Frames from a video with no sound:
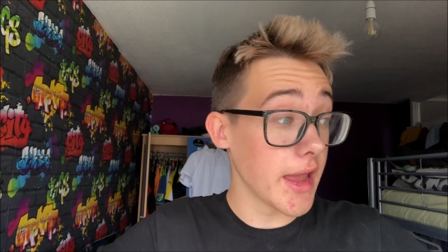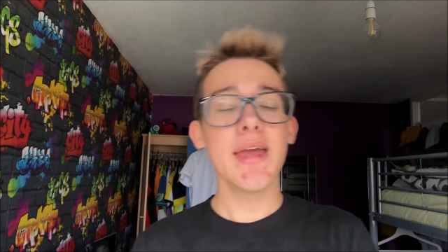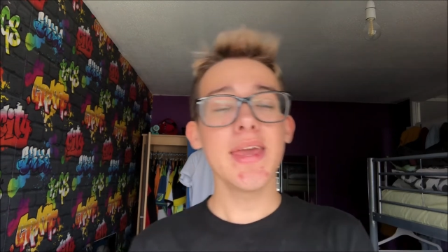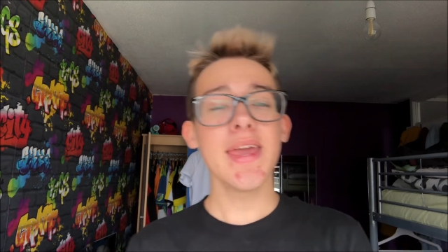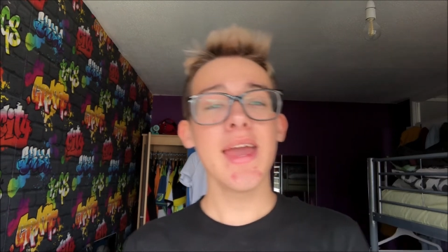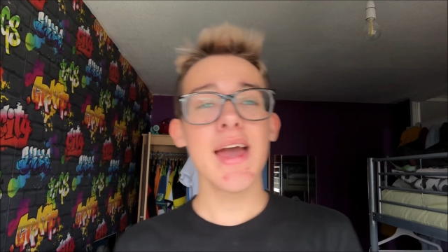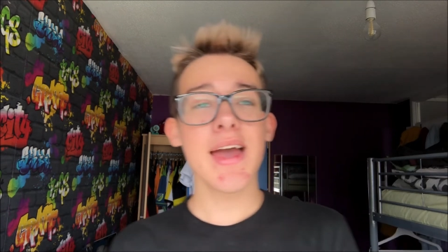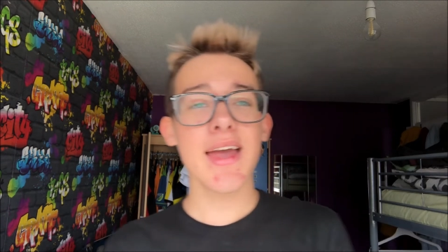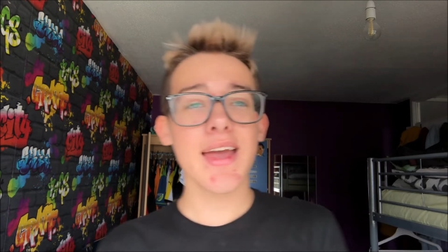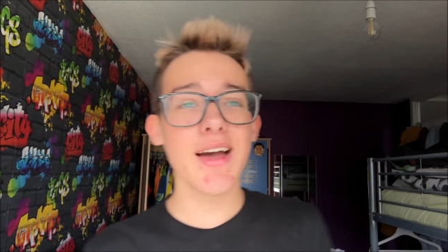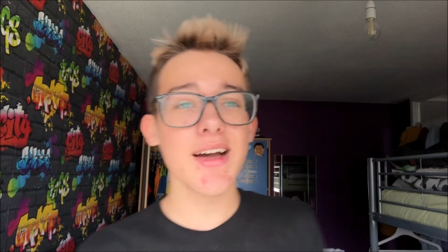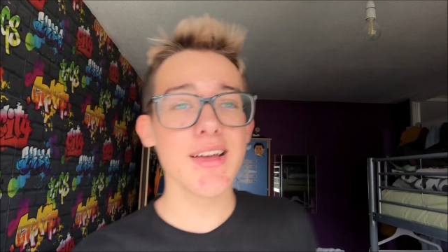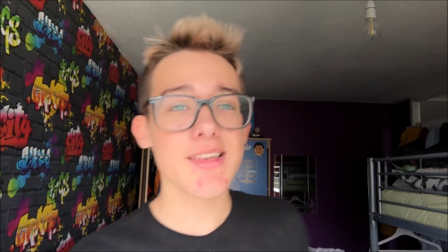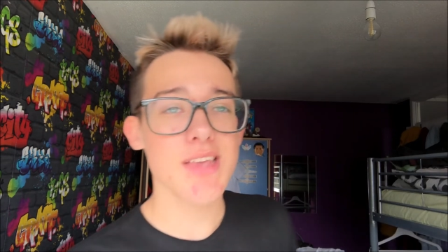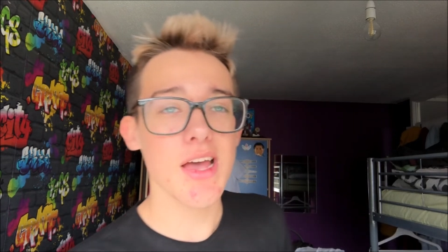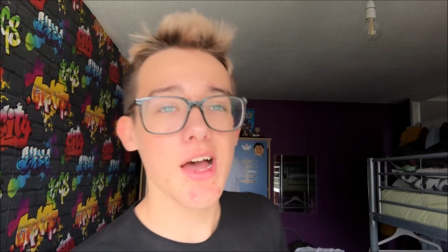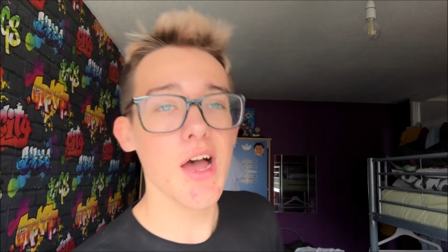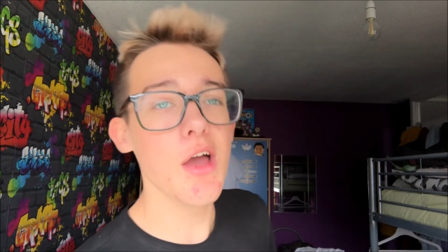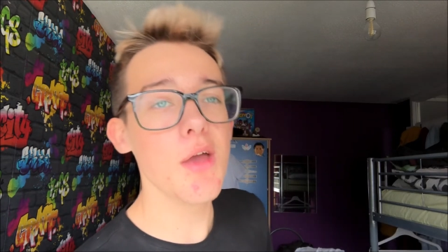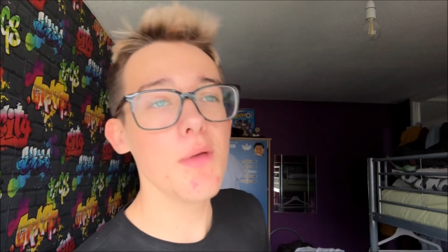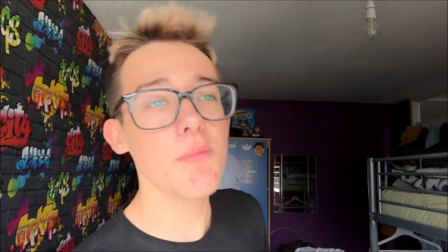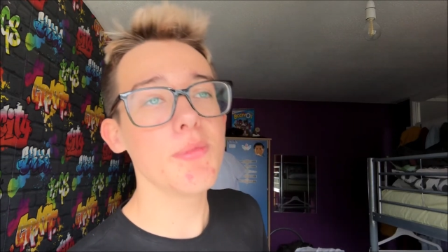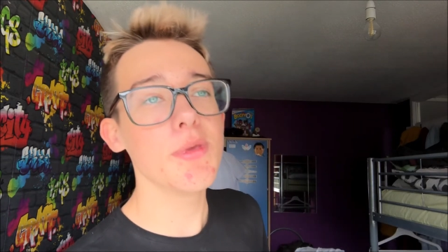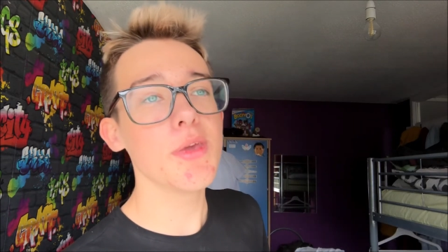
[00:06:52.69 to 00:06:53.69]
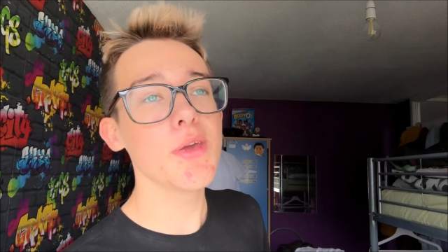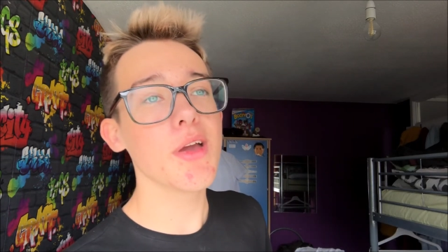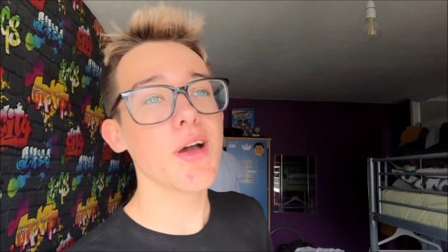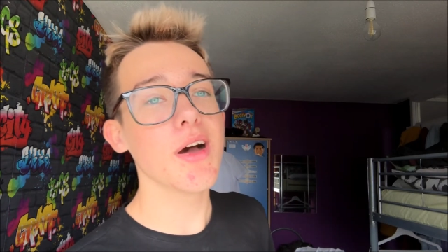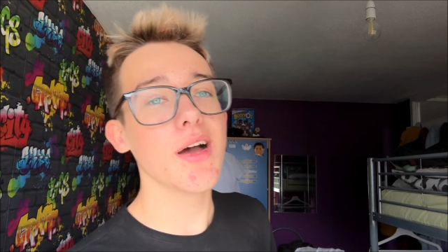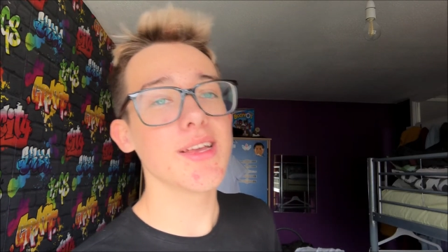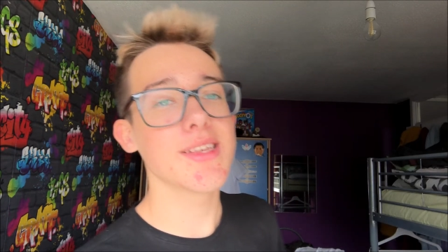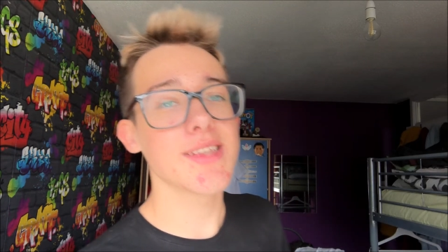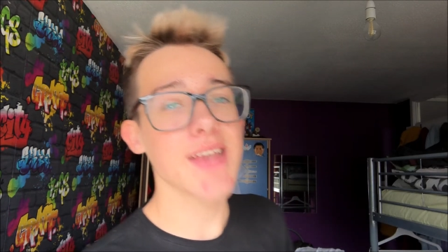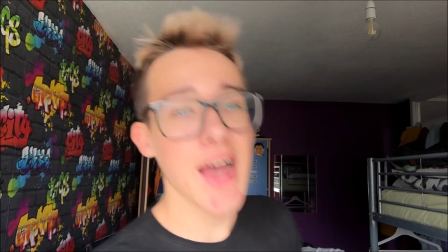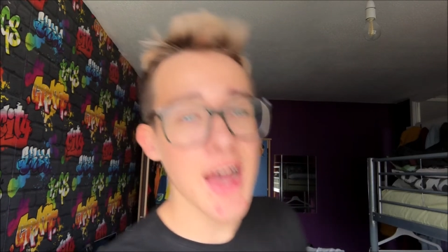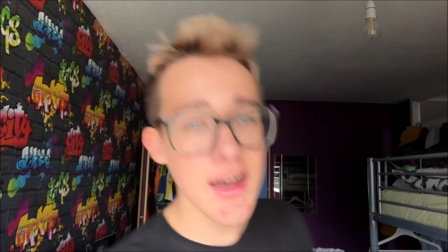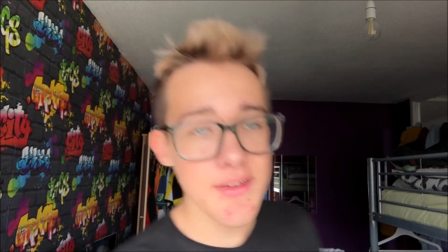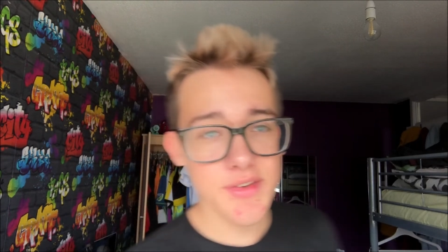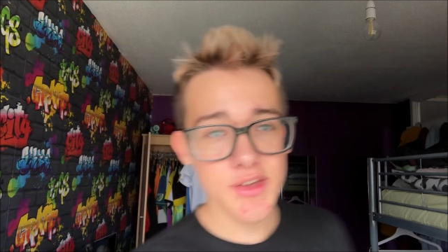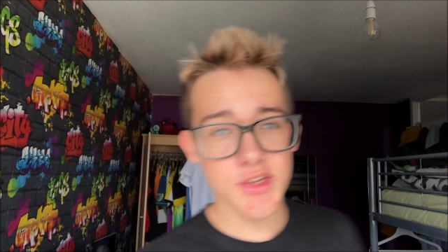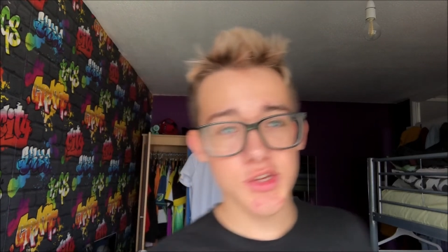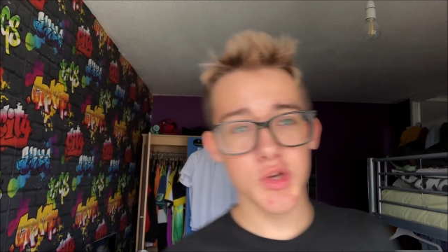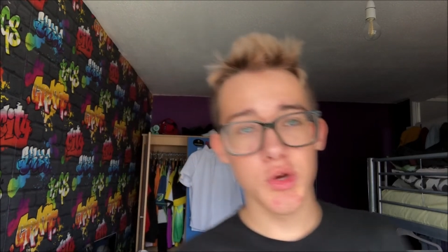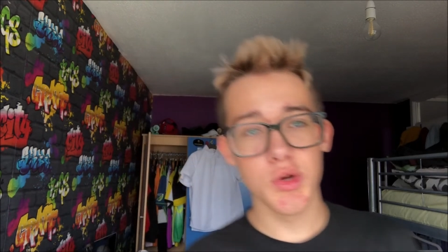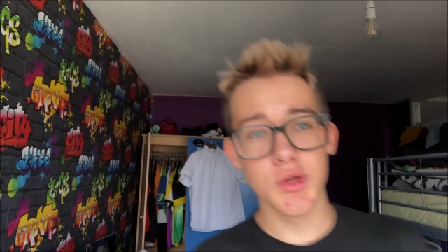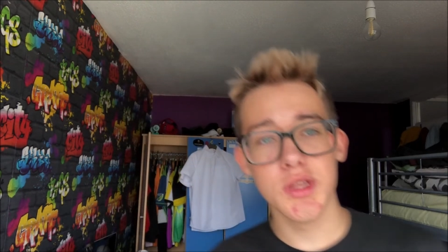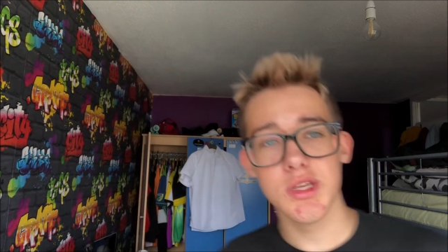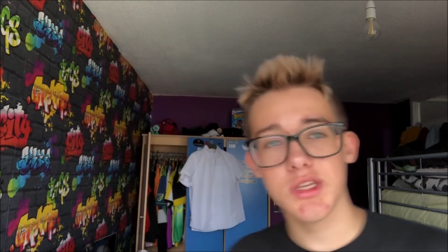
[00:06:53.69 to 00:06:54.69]
But yeah, guys, I hope you guys have
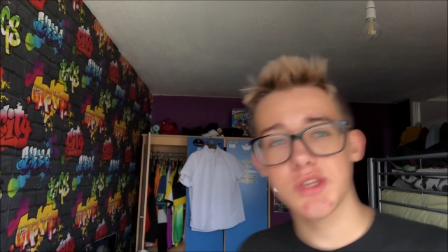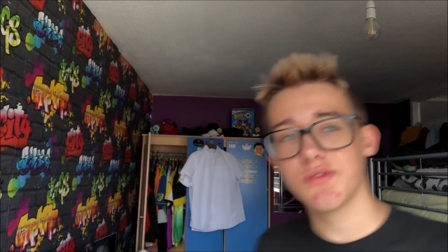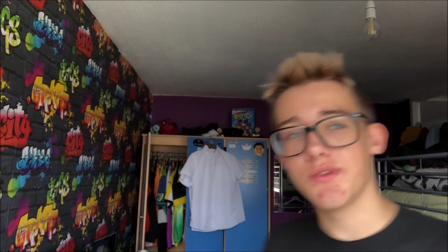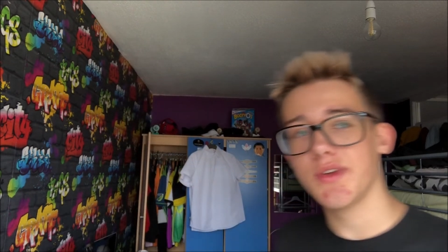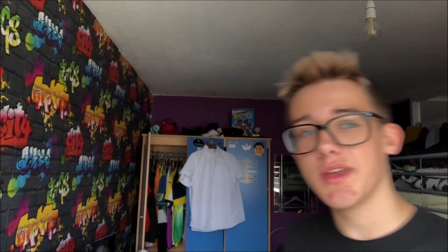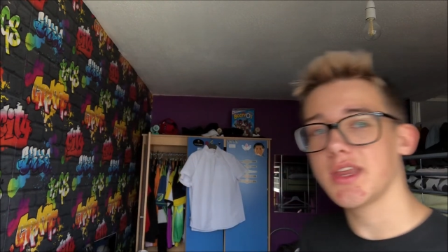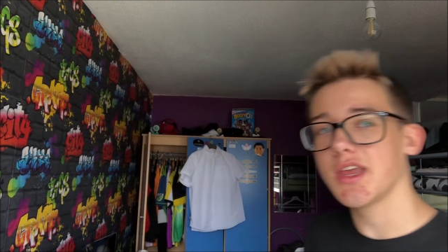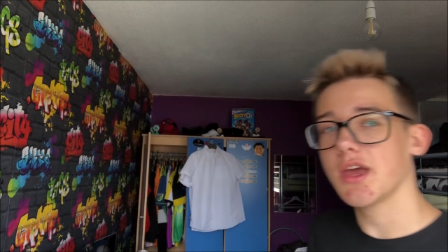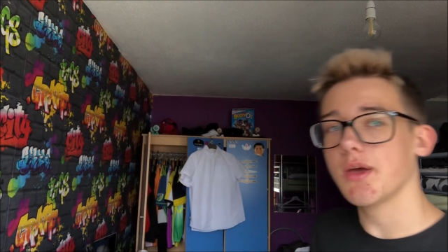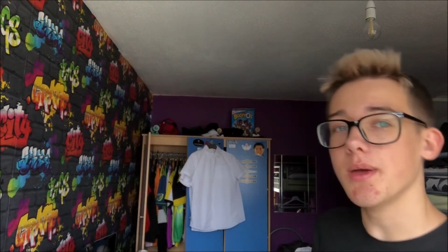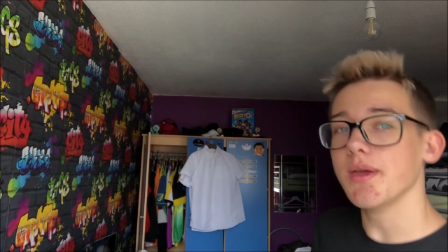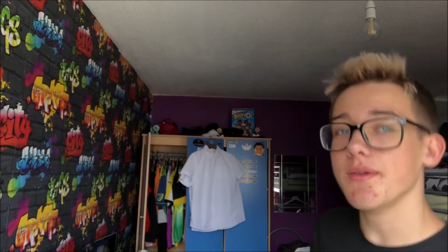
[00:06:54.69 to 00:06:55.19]
enjoyed this video.